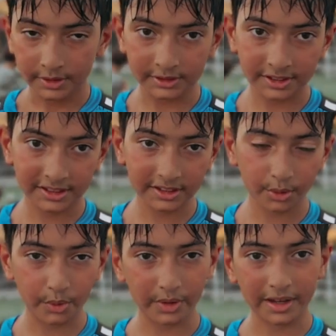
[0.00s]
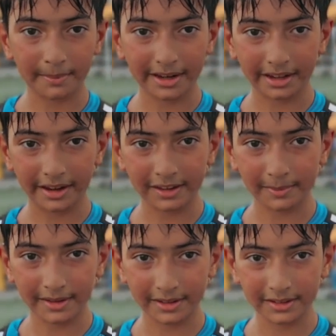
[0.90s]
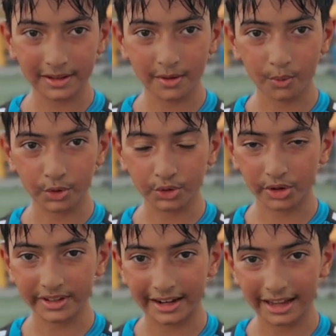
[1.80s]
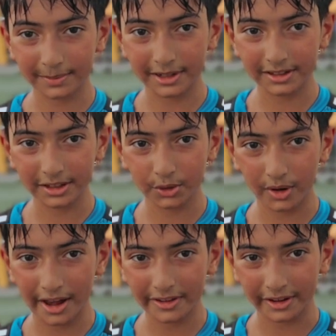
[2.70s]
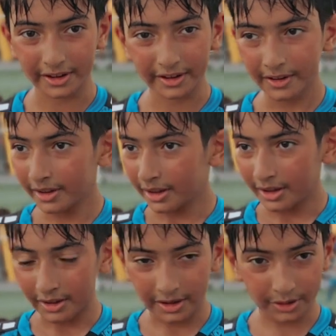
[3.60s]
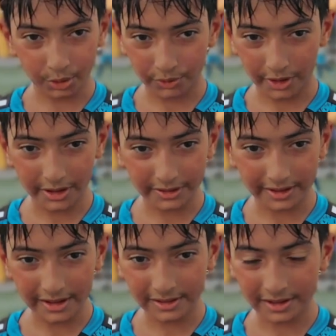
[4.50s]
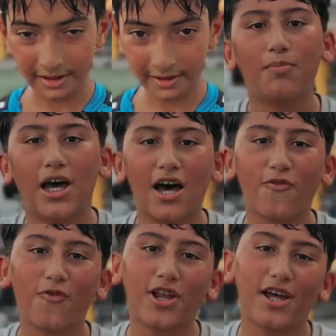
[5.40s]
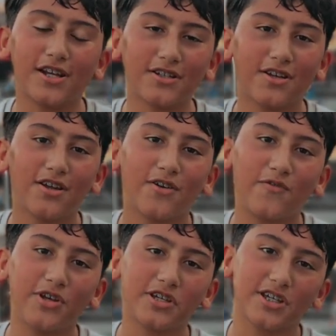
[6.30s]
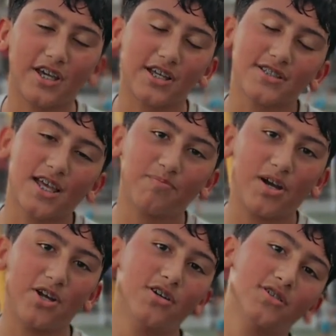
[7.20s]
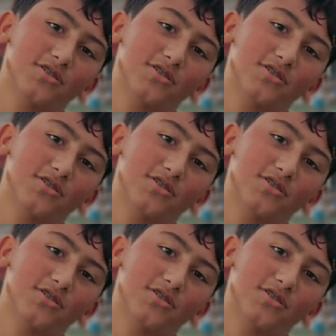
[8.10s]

This season when we came back against Man City, we scored the last minute equalizer. It was very intense. My halfway line, free kick against Empire.